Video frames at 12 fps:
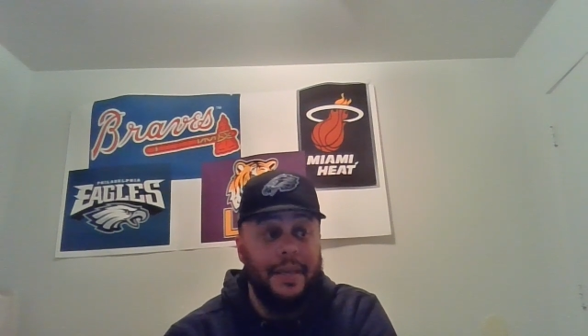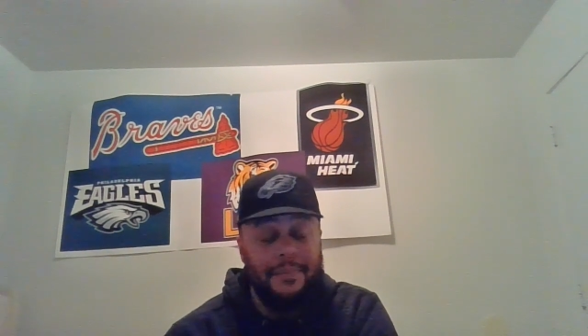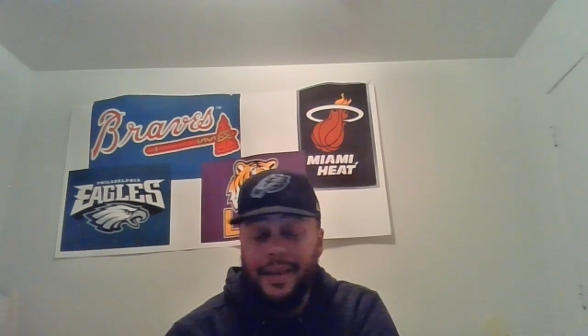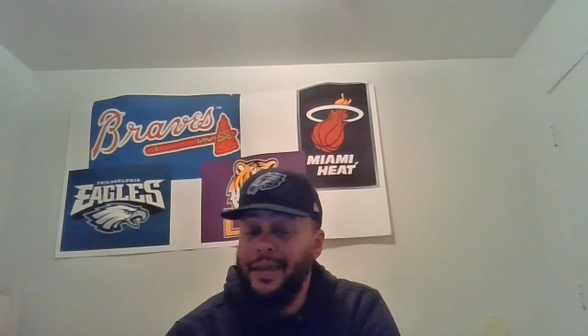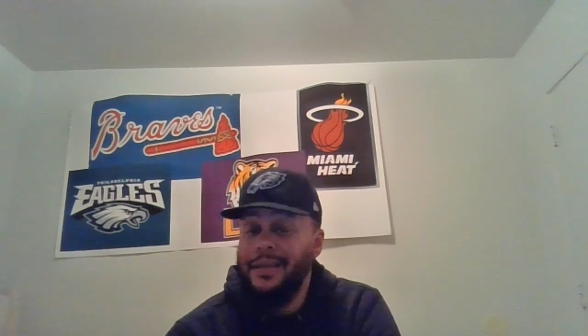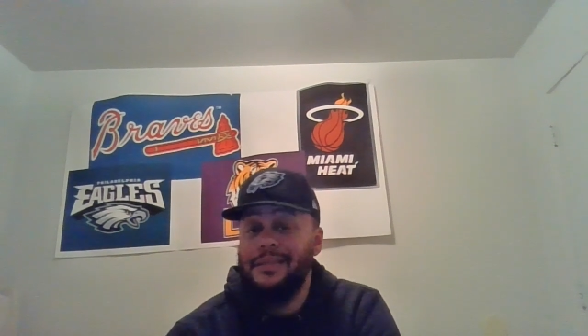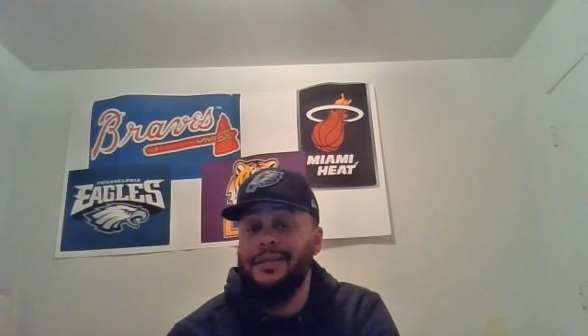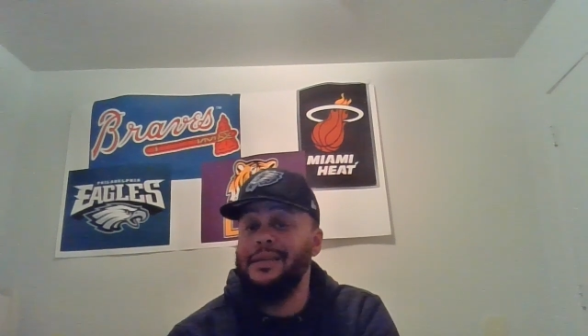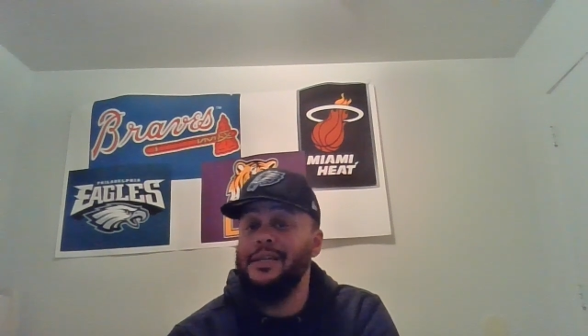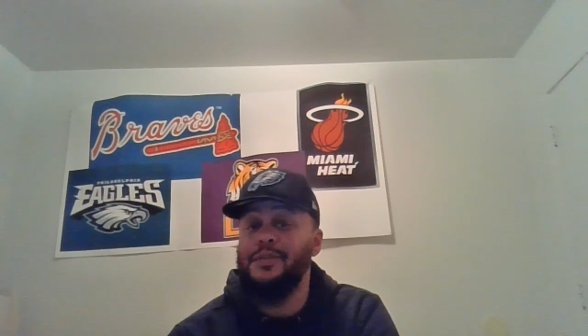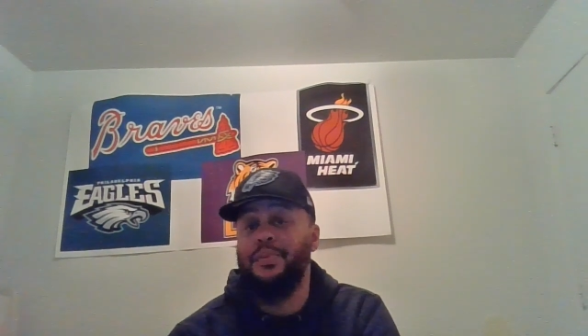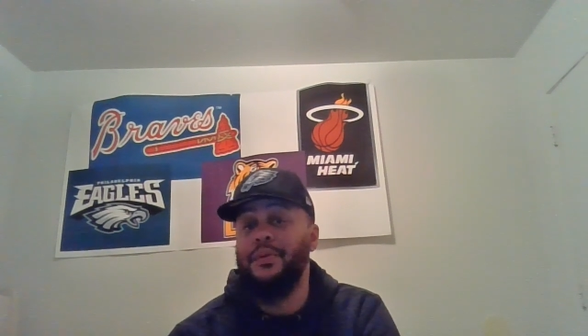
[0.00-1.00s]
they made it to
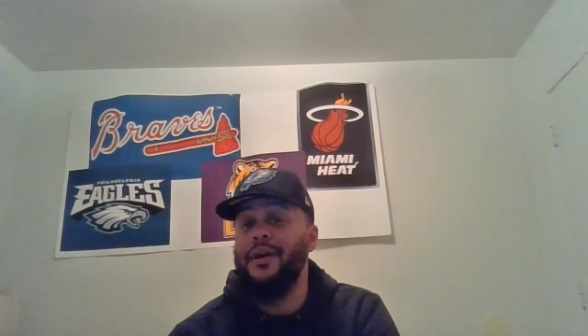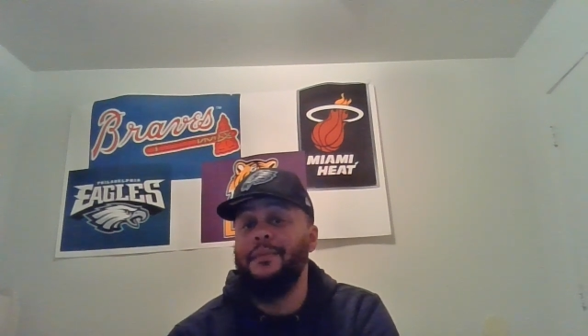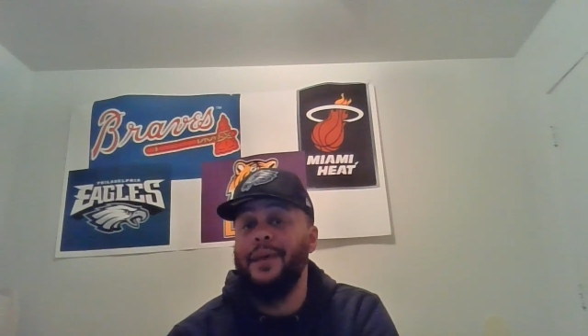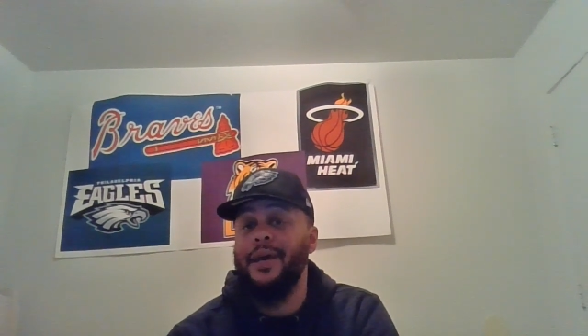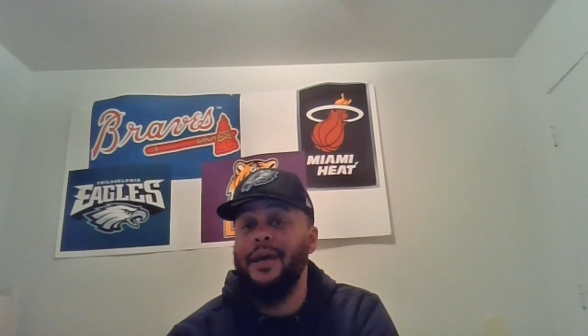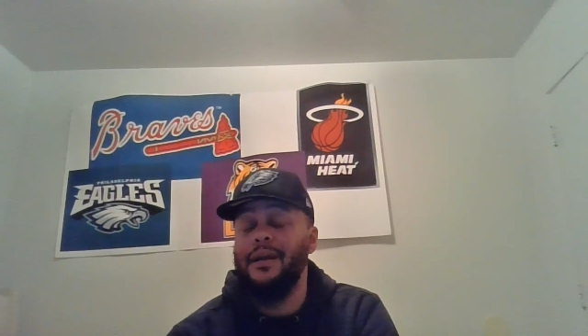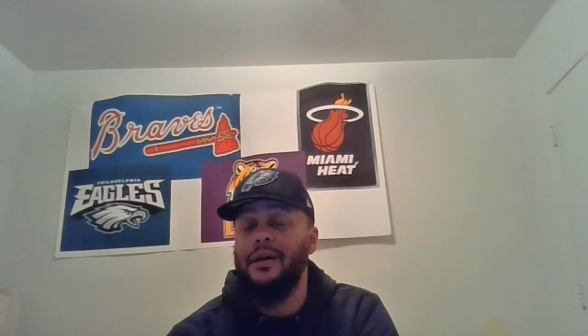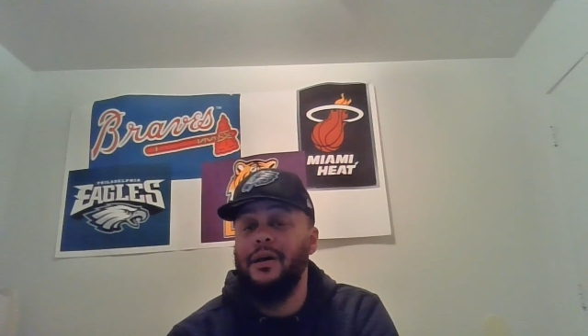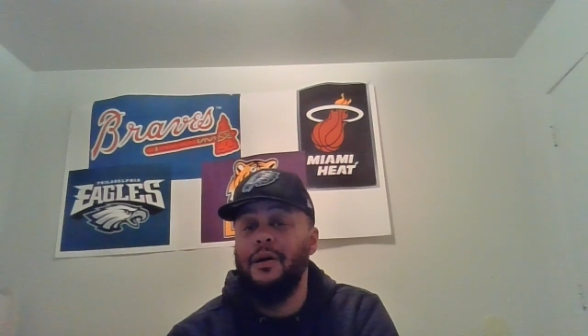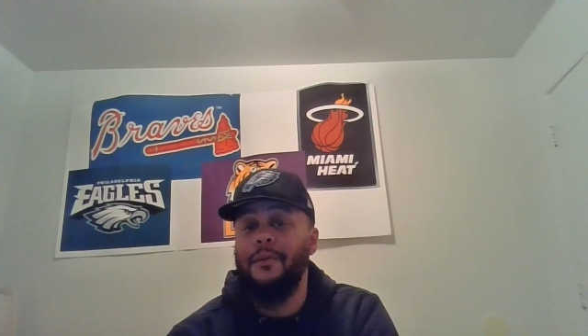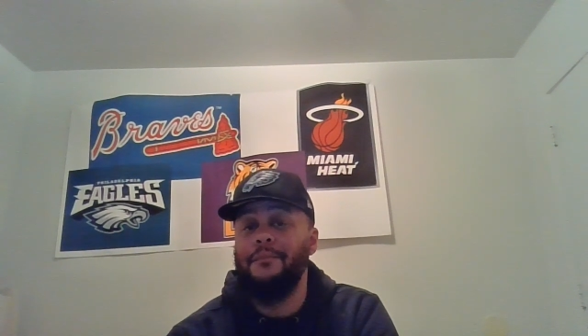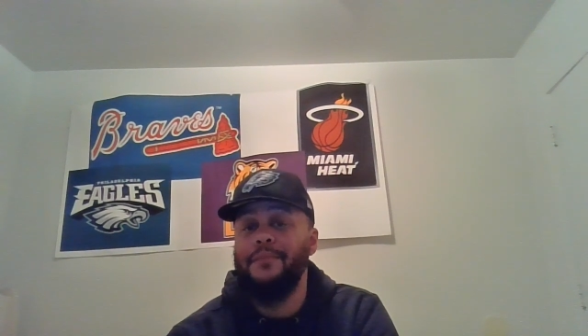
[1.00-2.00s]
this point, man.
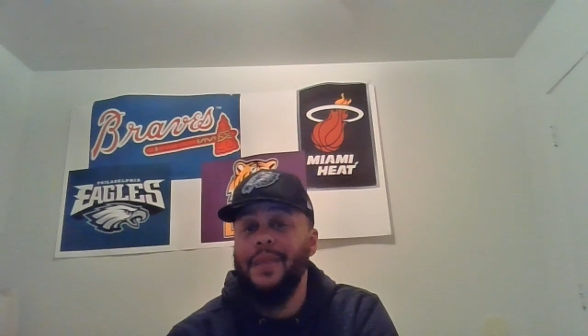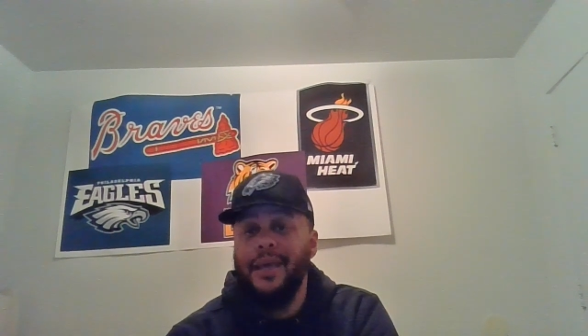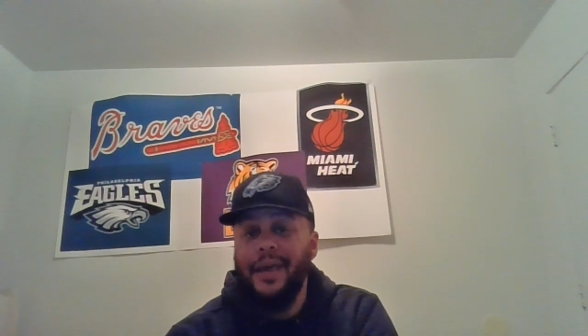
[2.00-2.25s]
Um,